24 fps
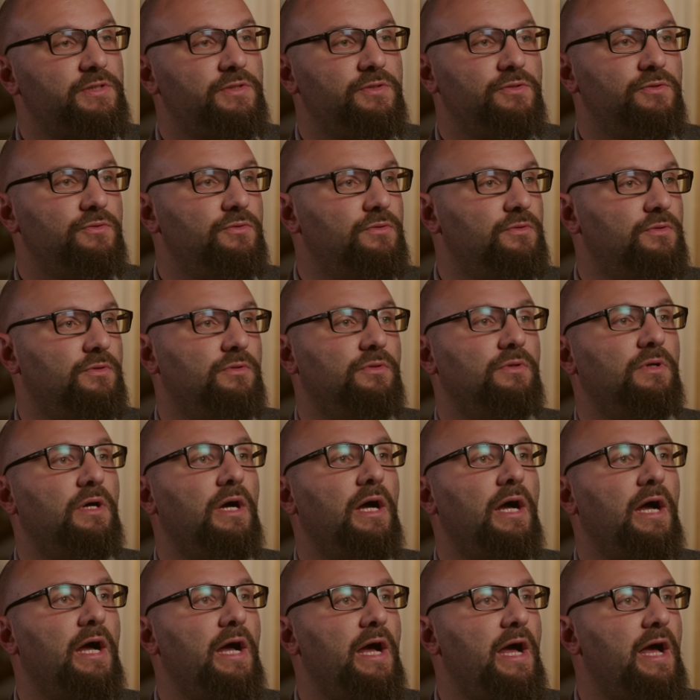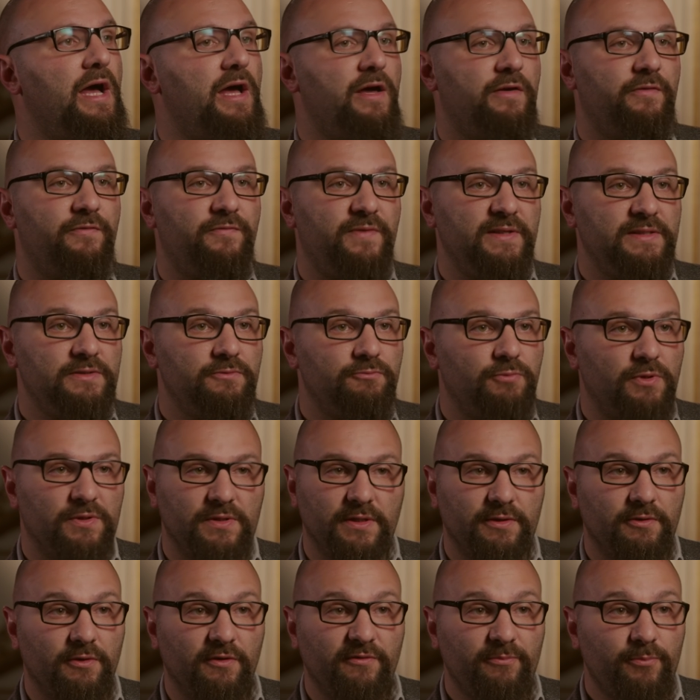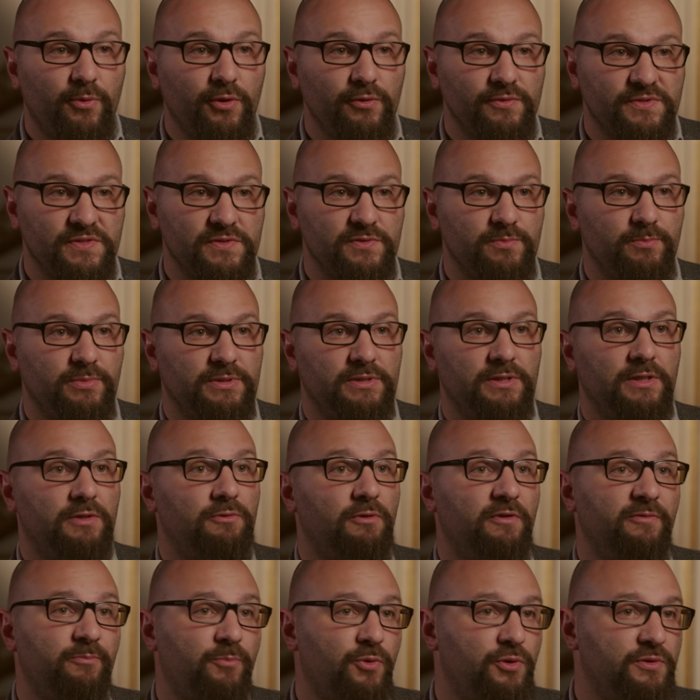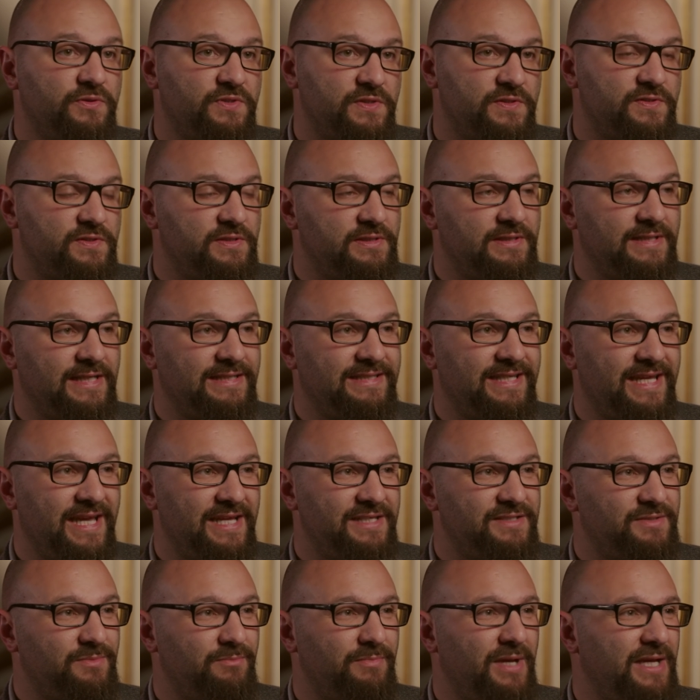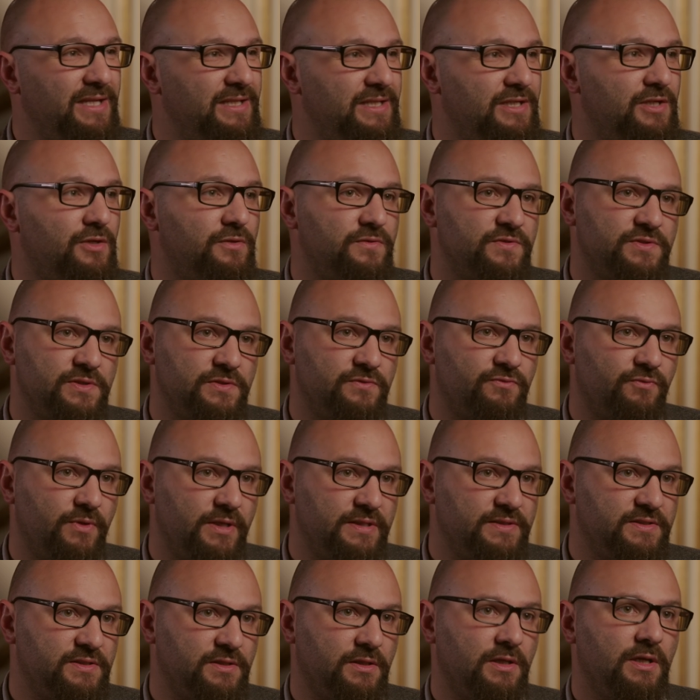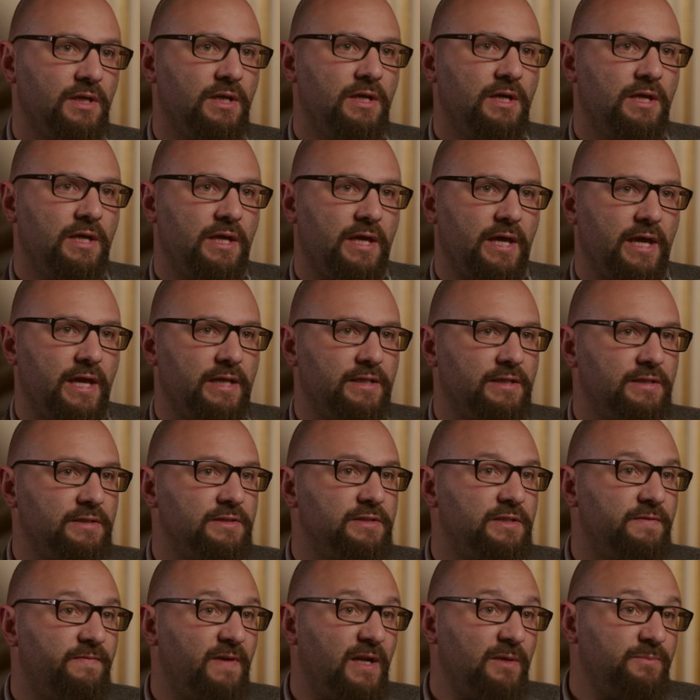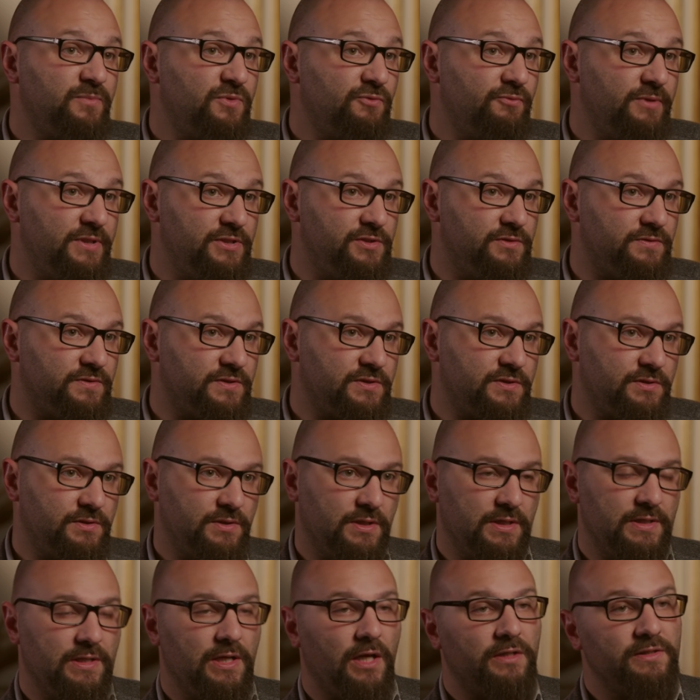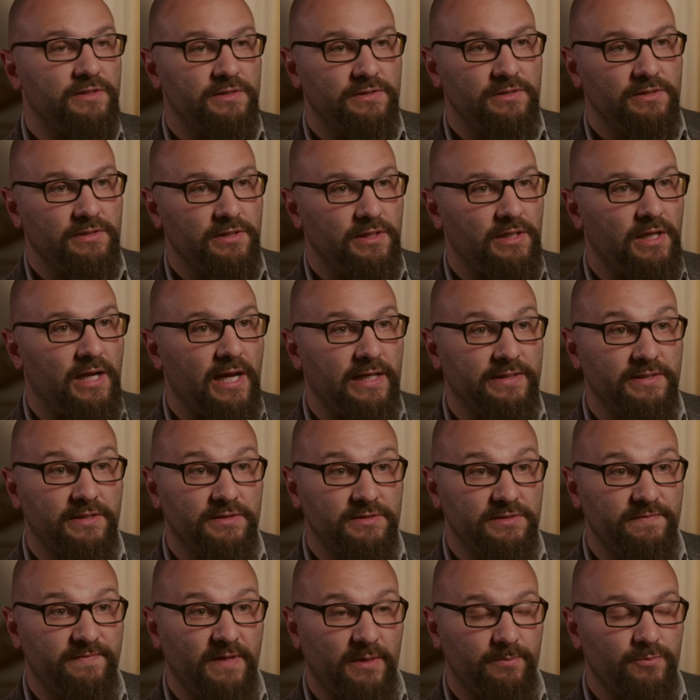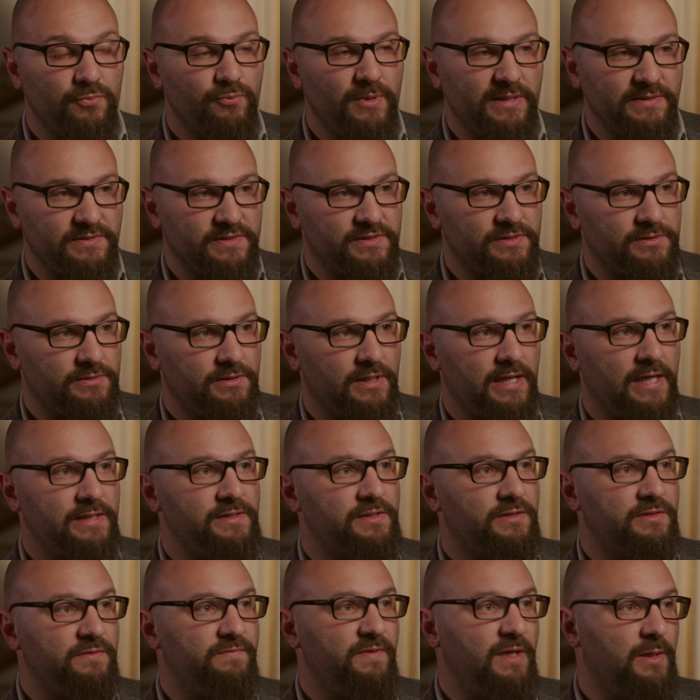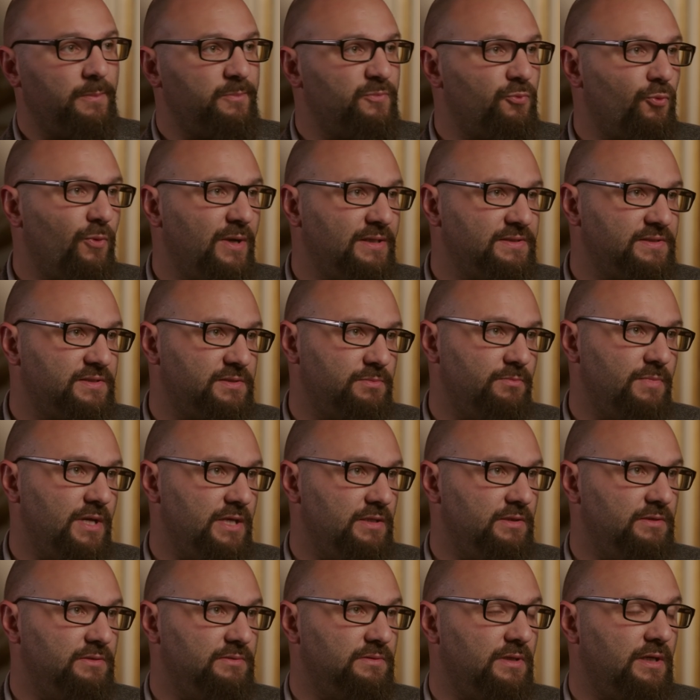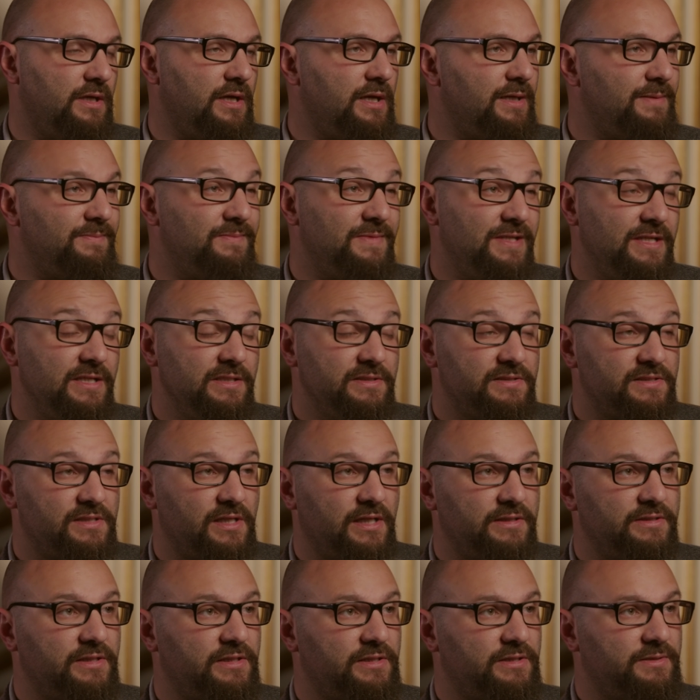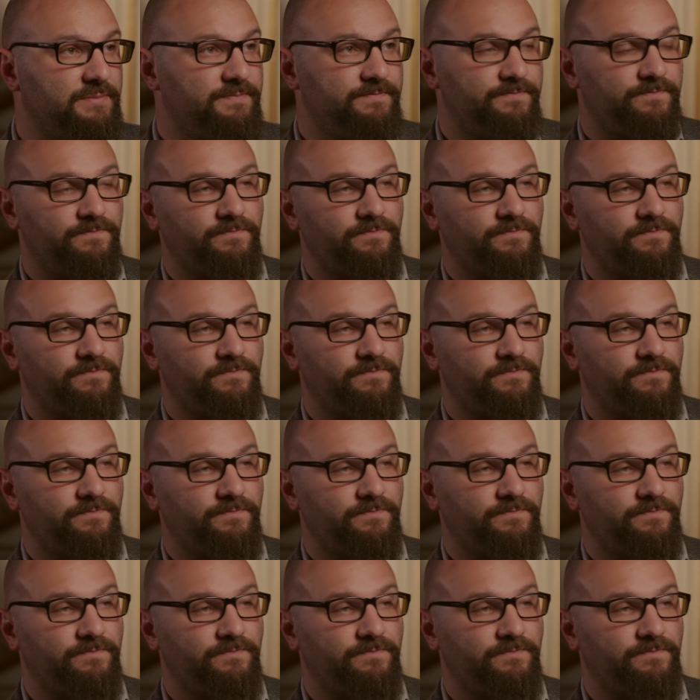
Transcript: to uh, fit the growth process, but the growth process in that case mainly concentrates in developed regions, not in uh, underdeveloped ones. Underdeveloped ones mean uh, needs other,